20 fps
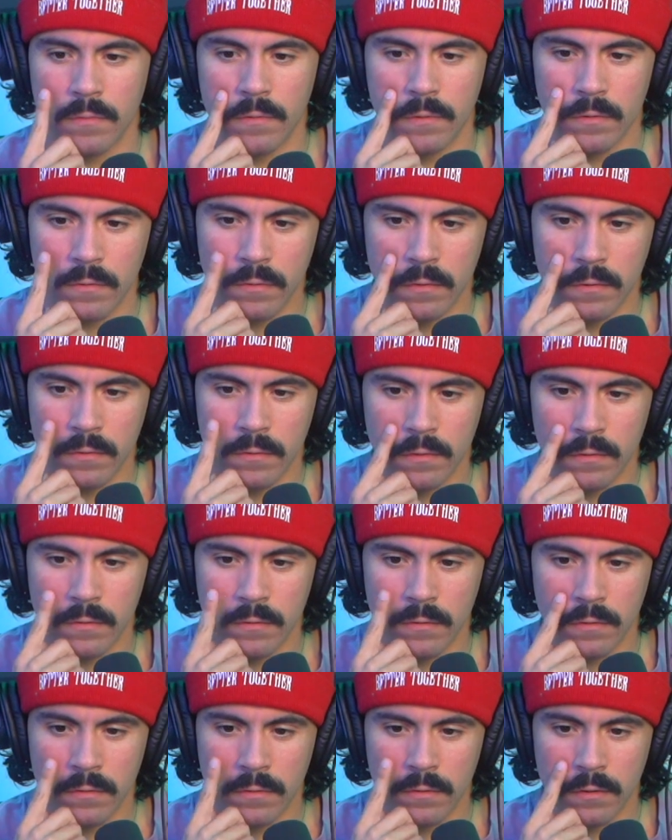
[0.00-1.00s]

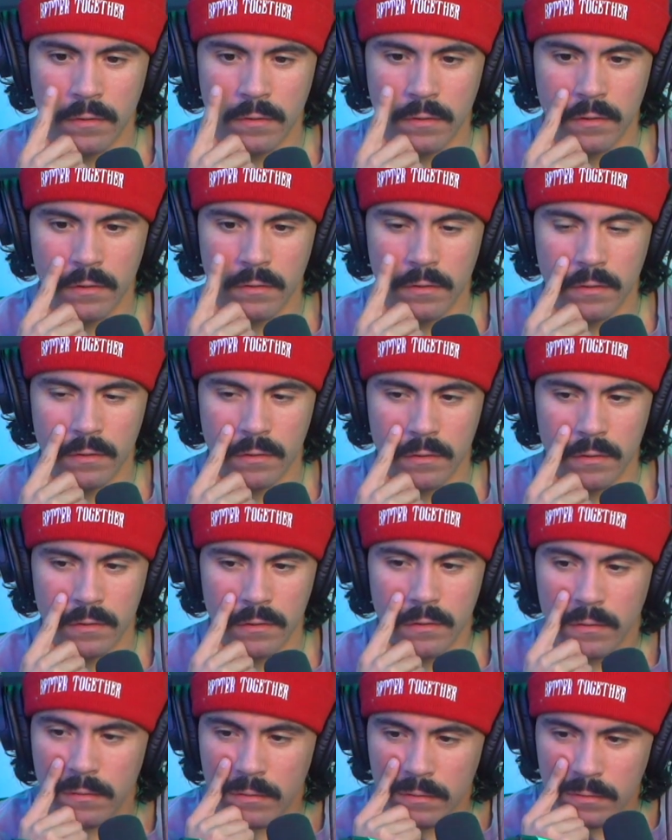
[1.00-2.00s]

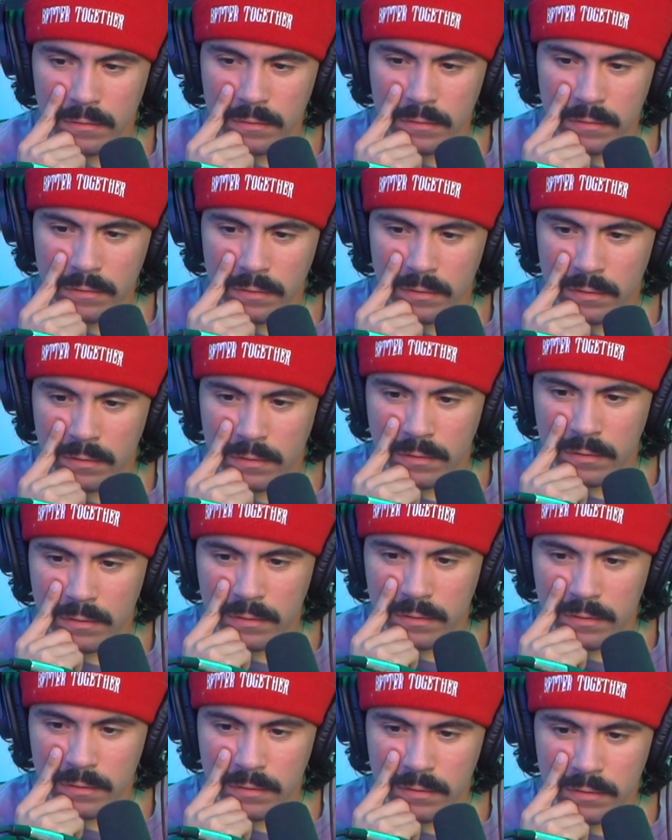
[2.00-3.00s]

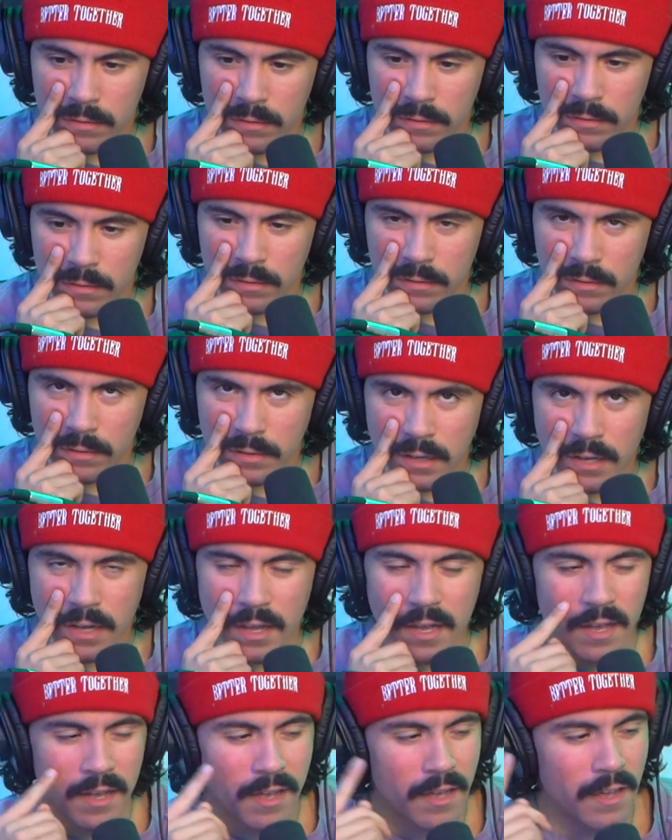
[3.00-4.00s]

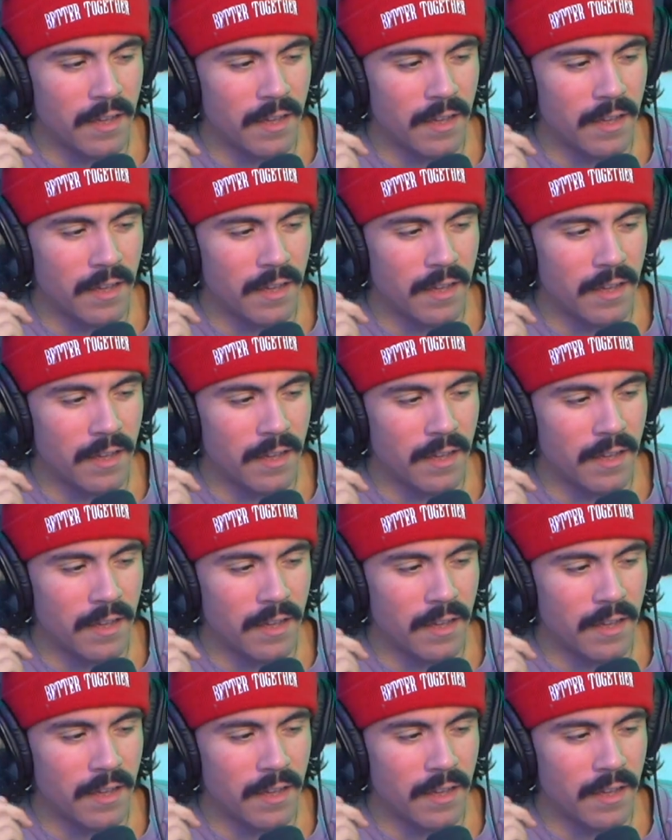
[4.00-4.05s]
No one is speaking in this clip.